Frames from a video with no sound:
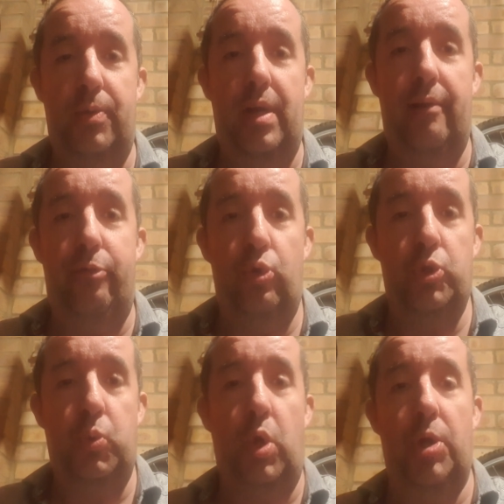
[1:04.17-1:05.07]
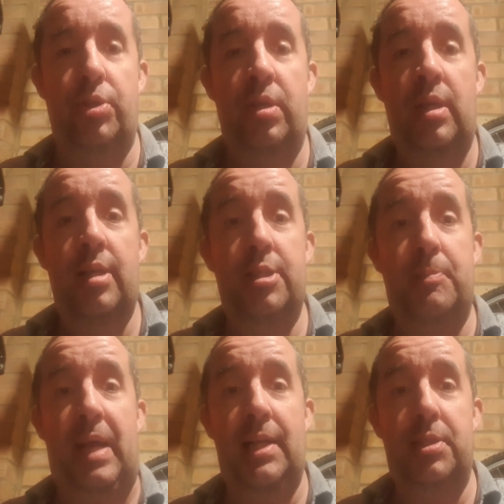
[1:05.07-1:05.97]
to Air Force One
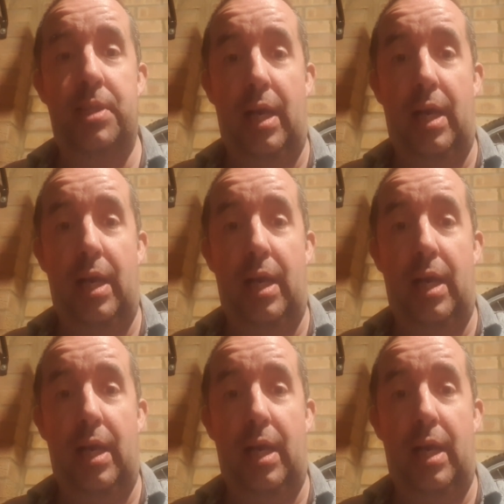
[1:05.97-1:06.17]
has managed